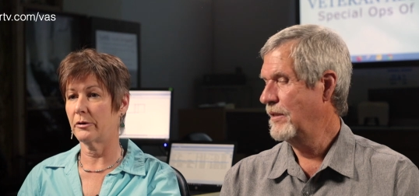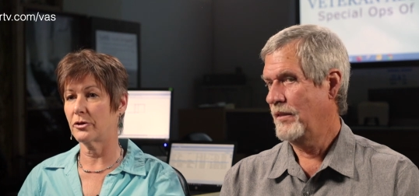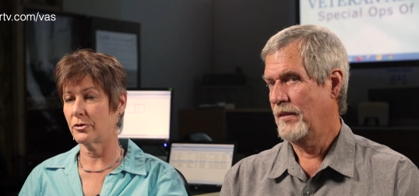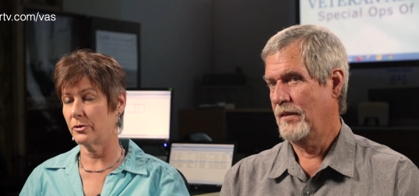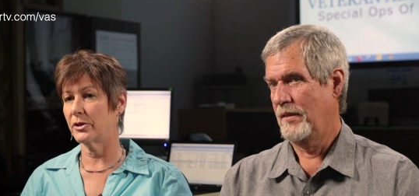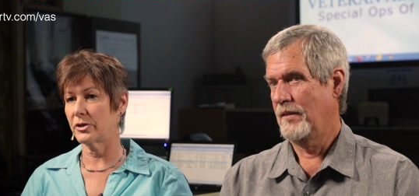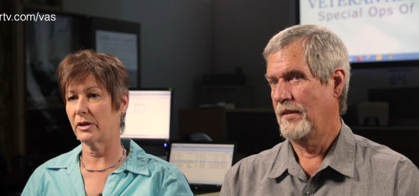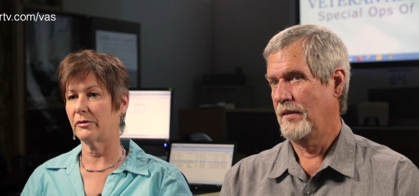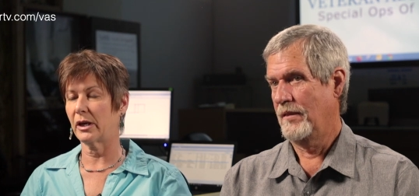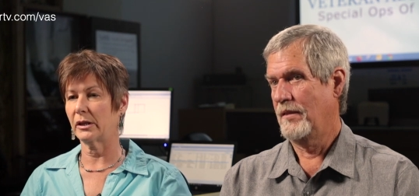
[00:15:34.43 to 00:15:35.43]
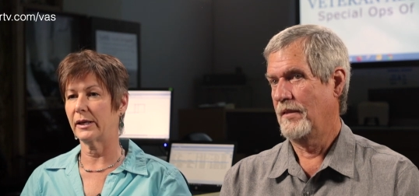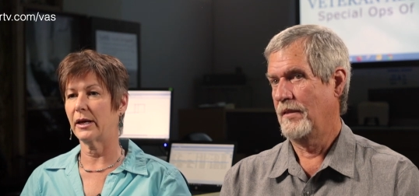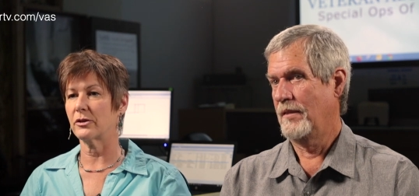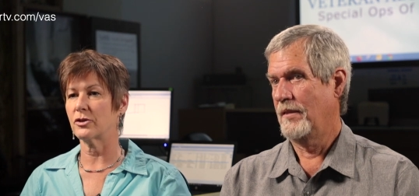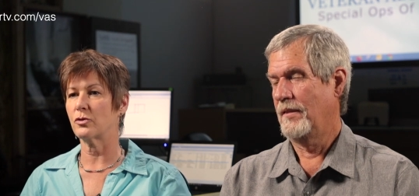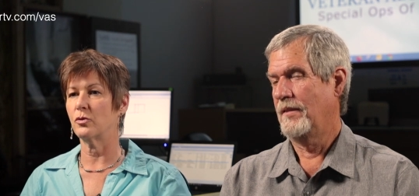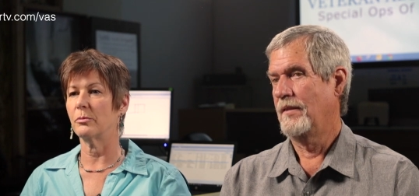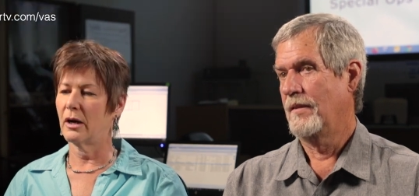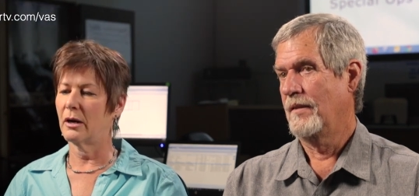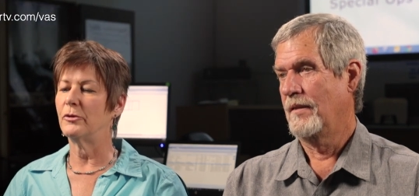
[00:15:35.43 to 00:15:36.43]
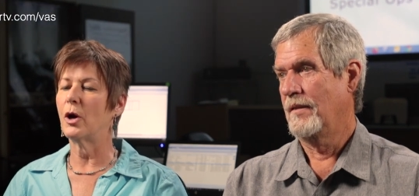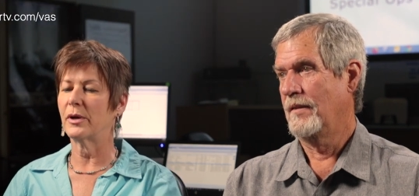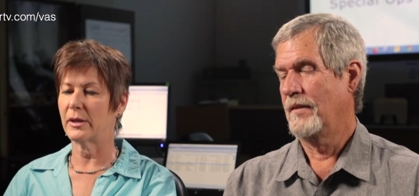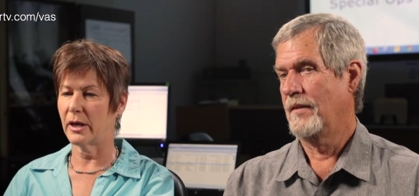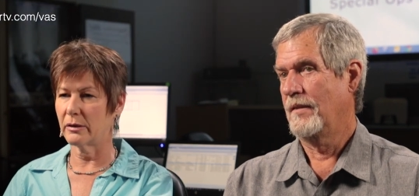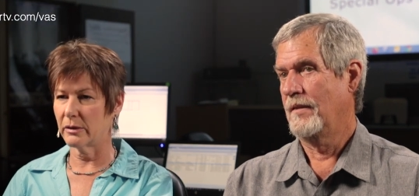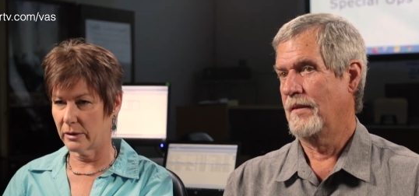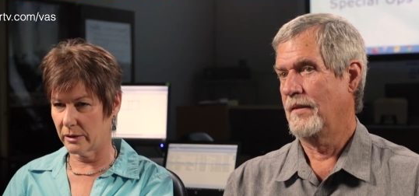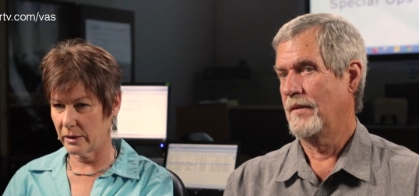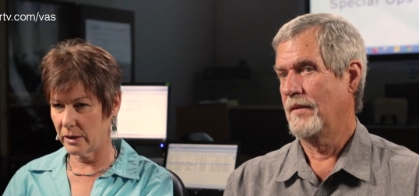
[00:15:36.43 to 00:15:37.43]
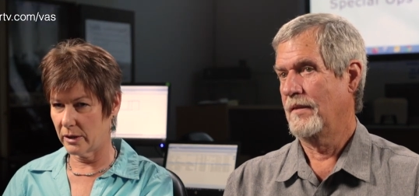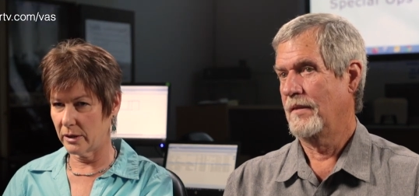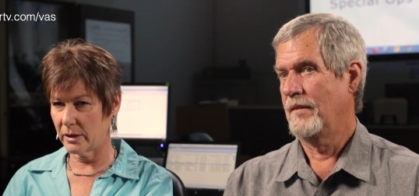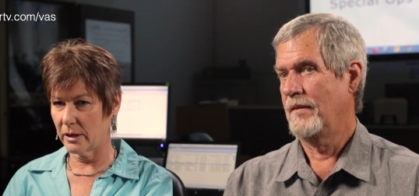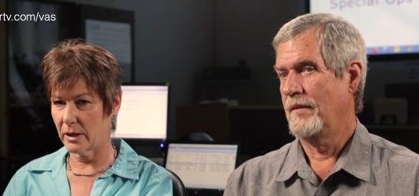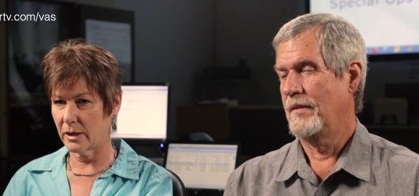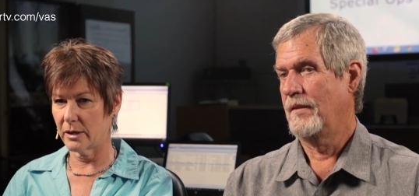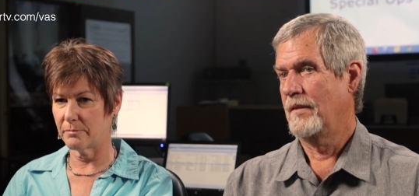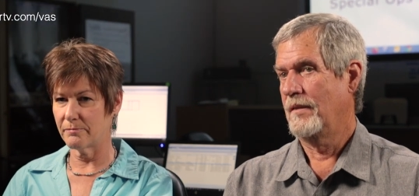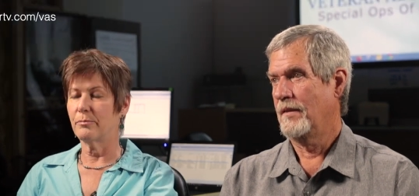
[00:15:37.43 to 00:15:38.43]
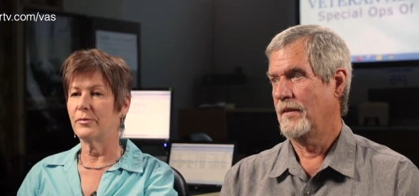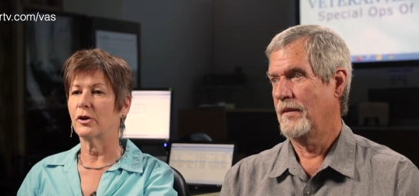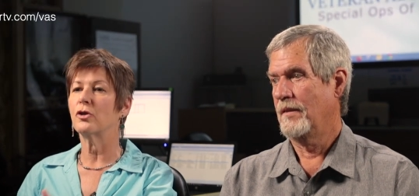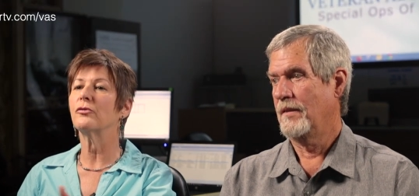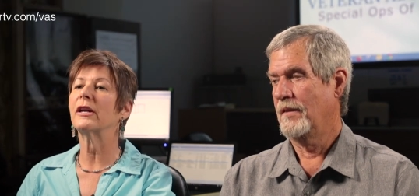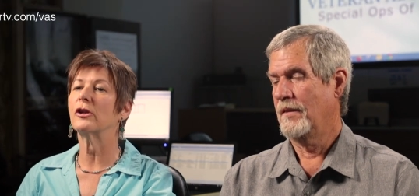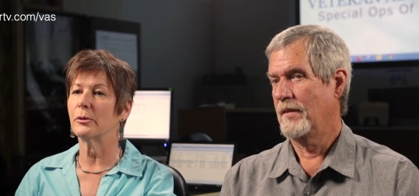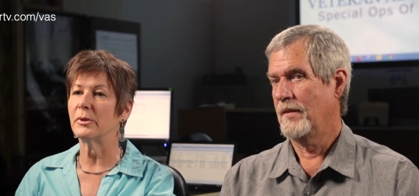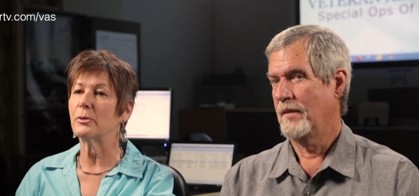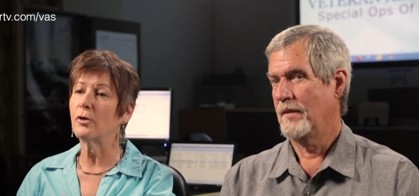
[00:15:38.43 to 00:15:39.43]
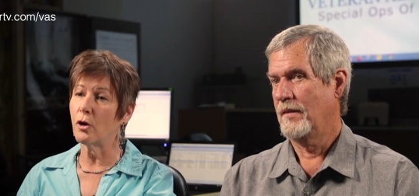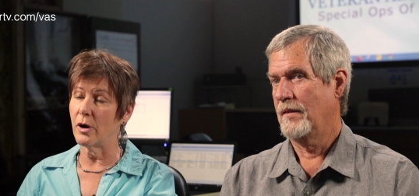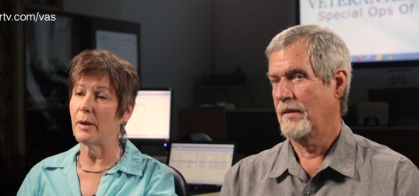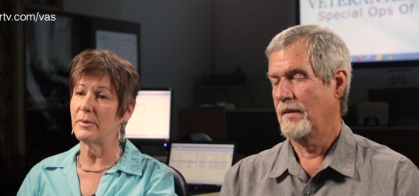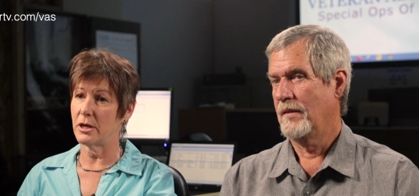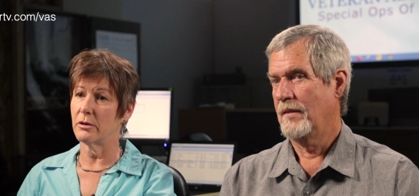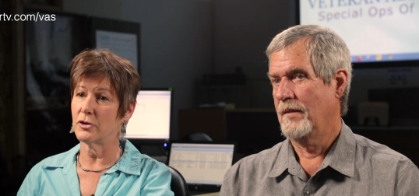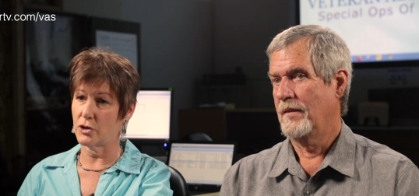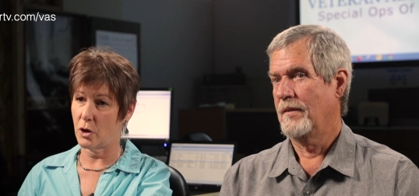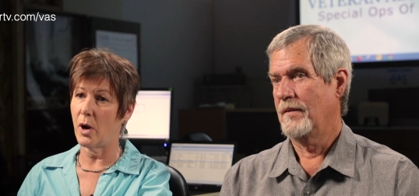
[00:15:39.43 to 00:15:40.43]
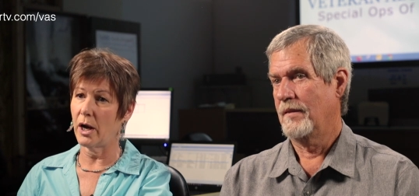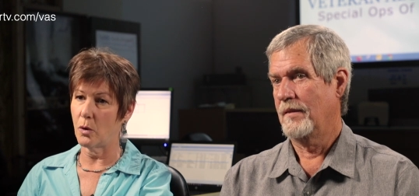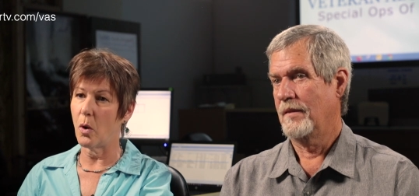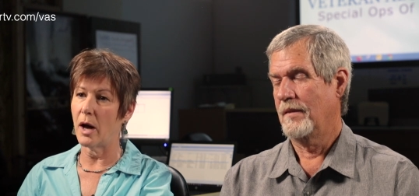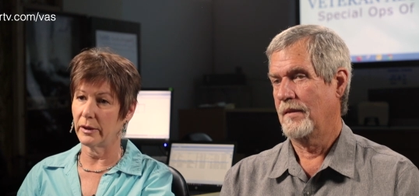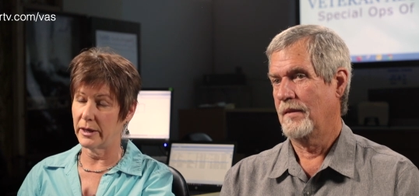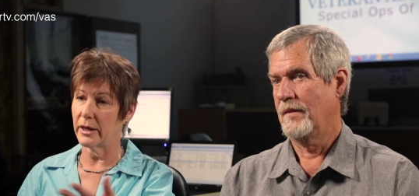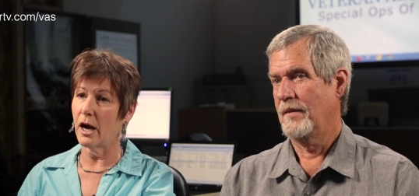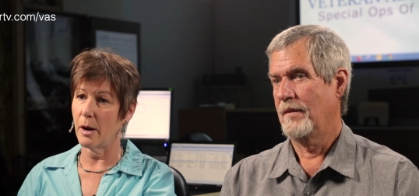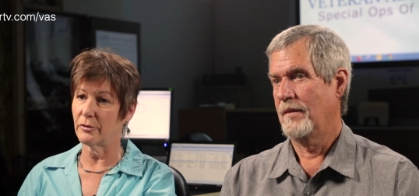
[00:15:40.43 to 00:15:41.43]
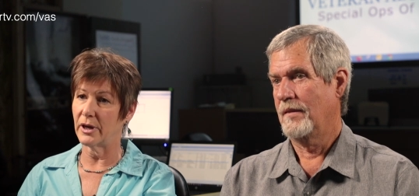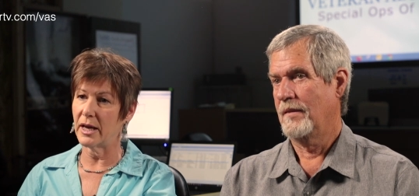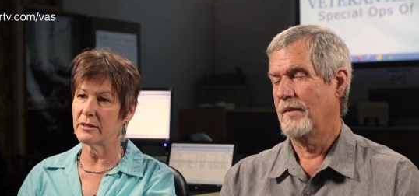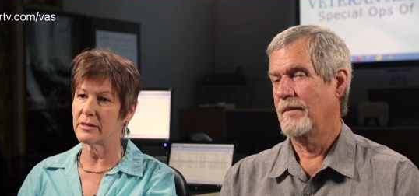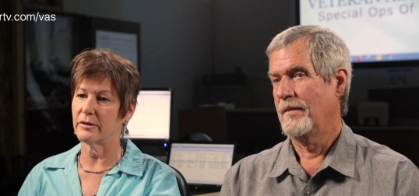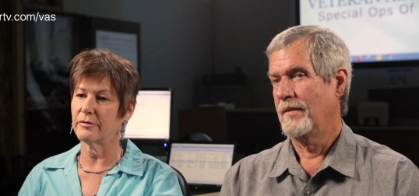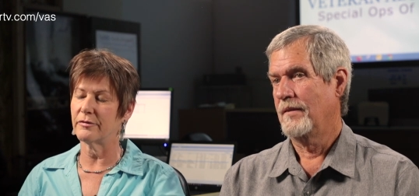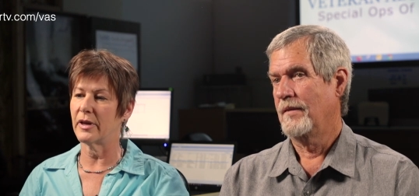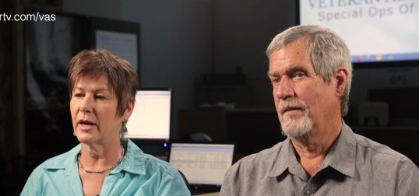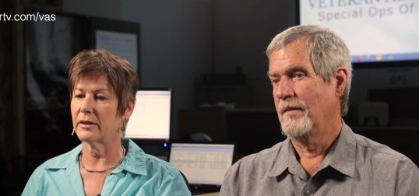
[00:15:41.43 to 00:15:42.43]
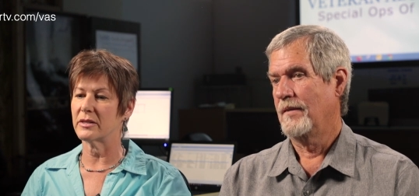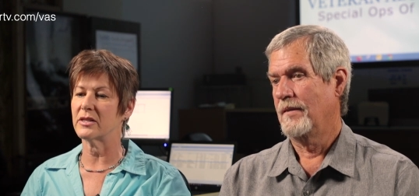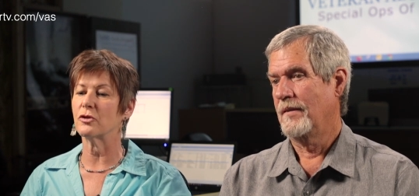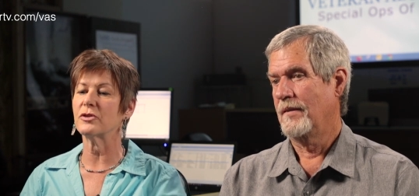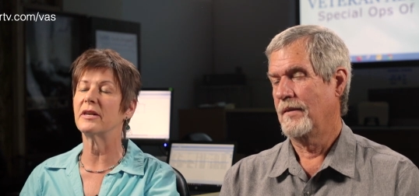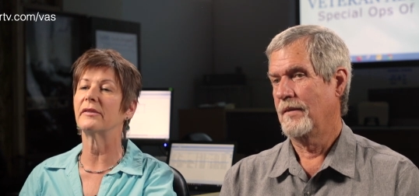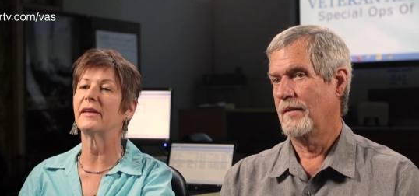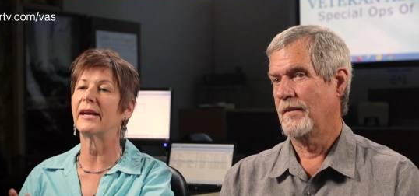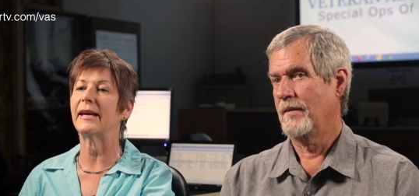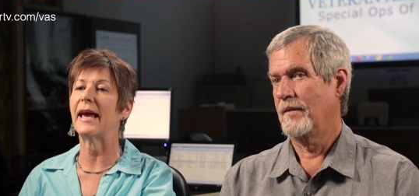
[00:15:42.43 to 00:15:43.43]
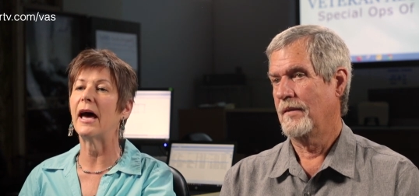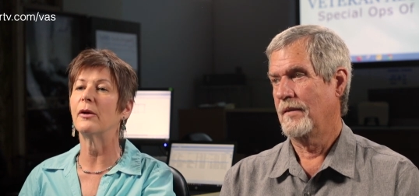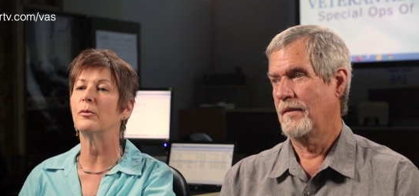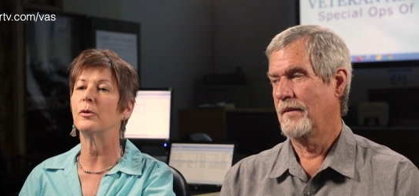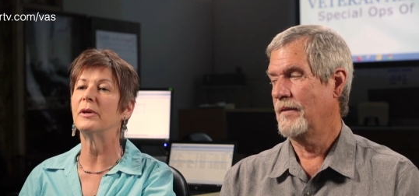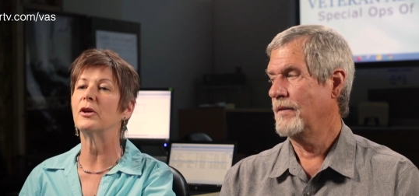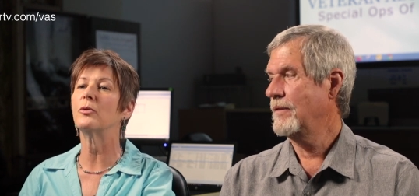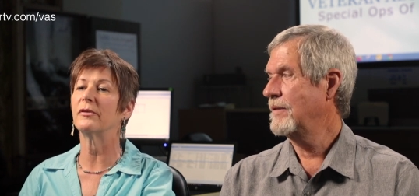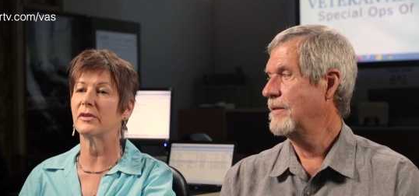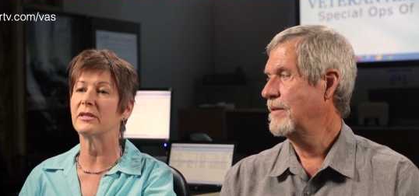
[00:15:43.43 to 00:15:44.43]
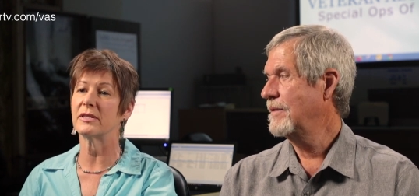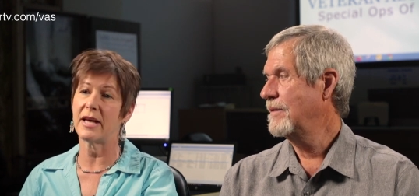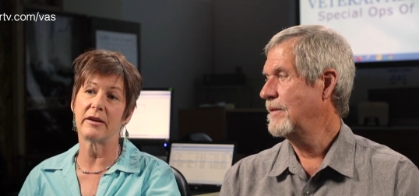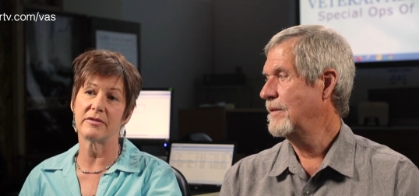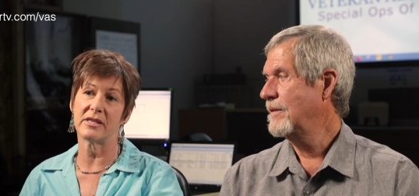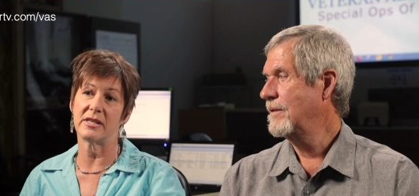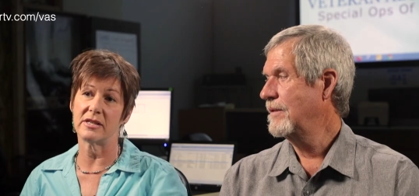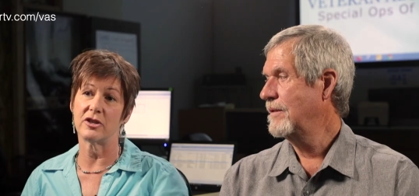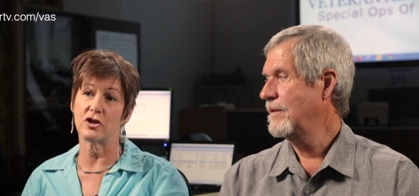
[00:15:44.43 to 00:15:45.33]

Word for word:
Speaker 1: our students directly out of school, um, knowing that the, uh, the curriculum and the program here is so high quality and comprehensive that the skill set they get will be equivalent to that of a seasoned